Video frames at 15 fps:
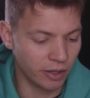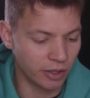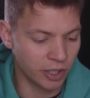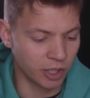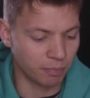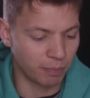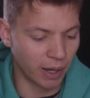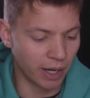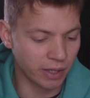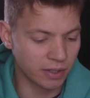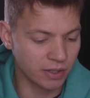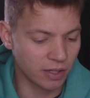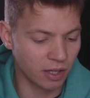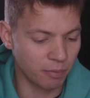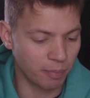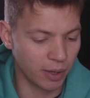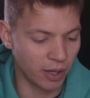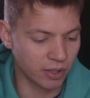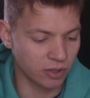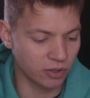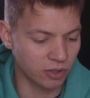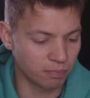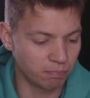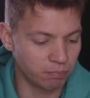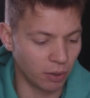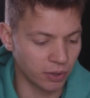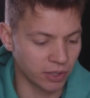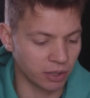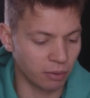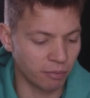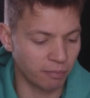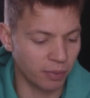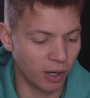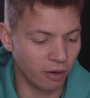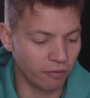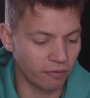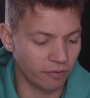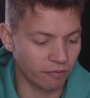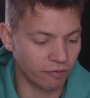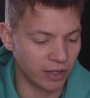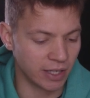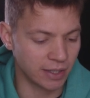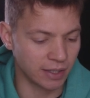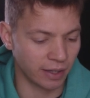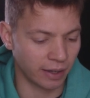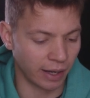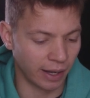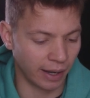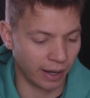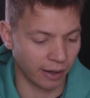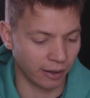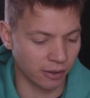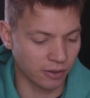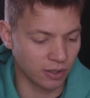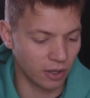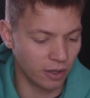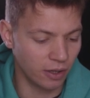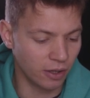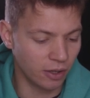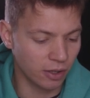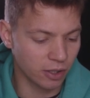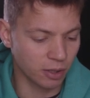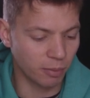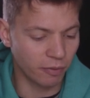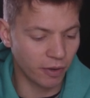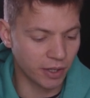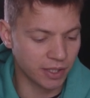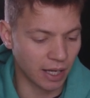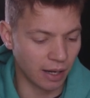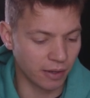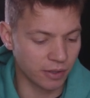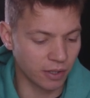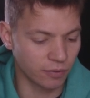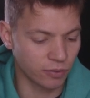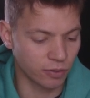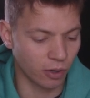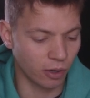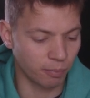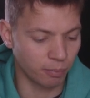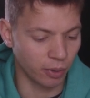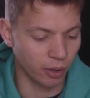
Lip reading: She binds to the person's body with both feet and hangs. Some of her talons have drawn